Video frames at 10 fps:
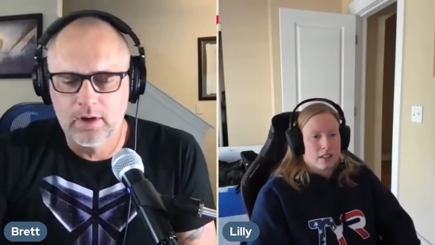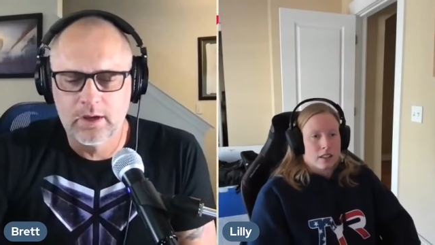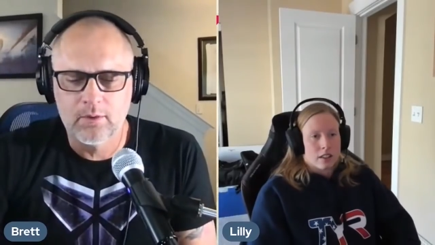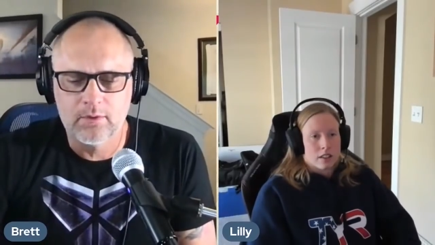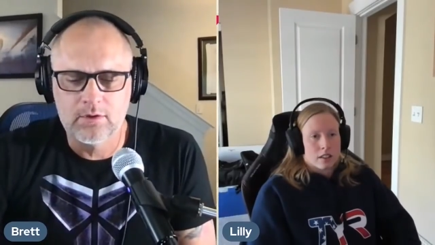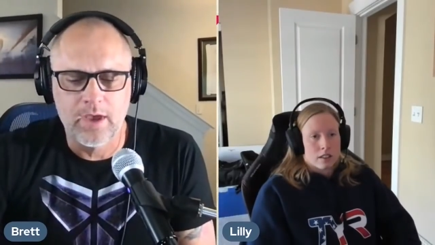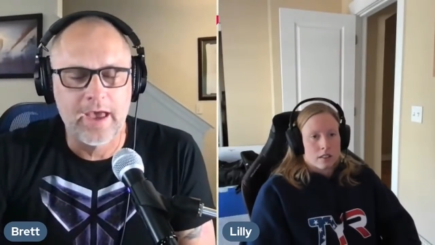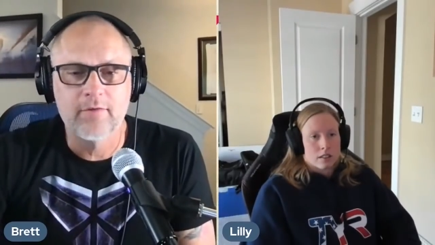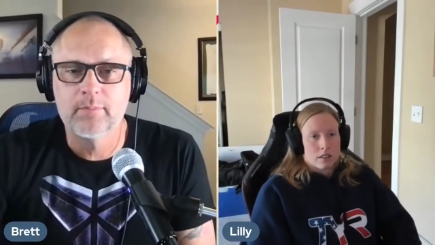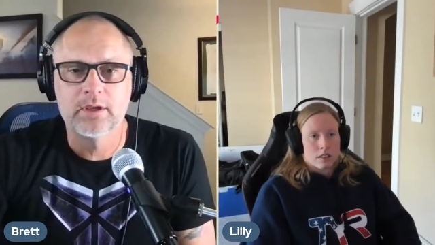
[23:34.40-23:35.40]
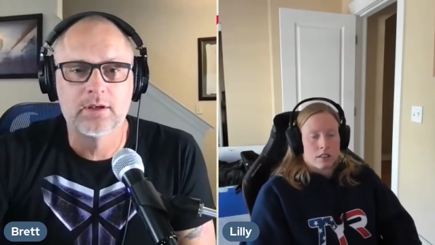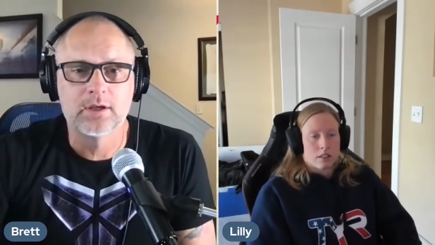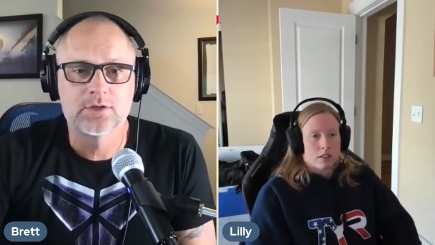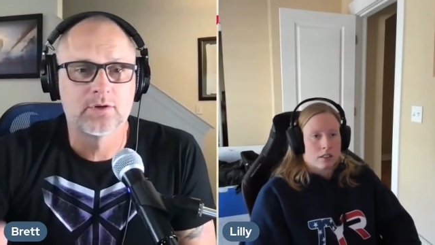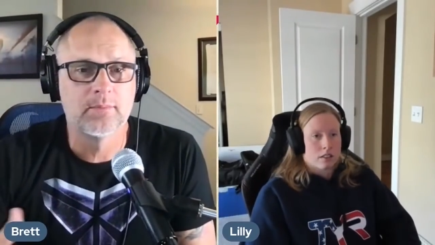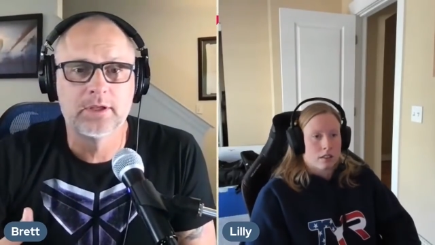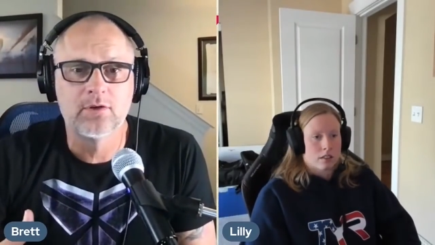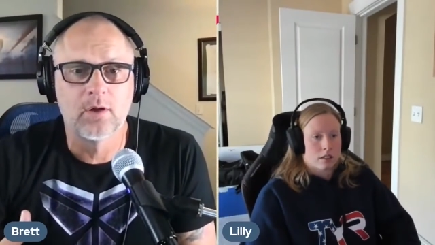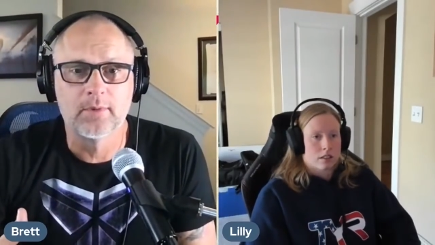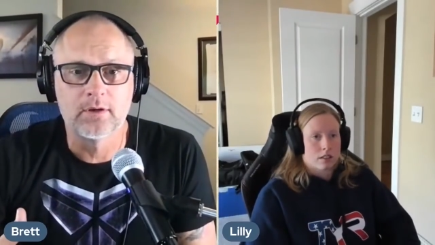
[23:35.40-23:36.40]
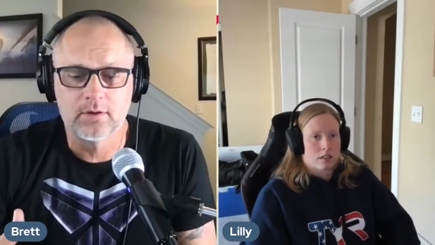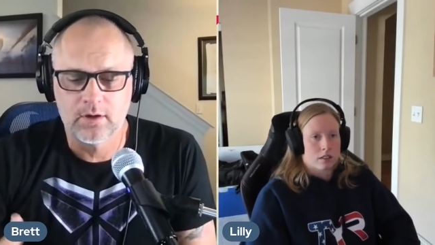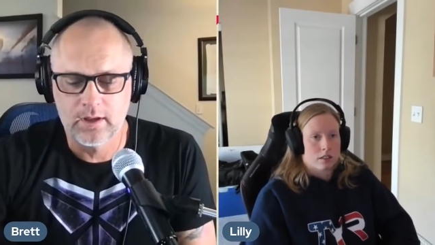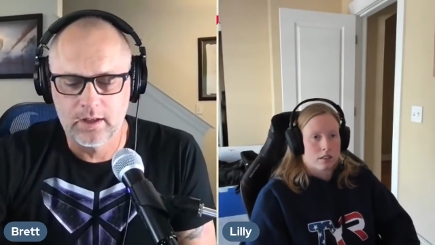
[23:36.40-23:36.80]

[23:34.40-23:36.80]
Speaker 1: where you have been extremely dominant.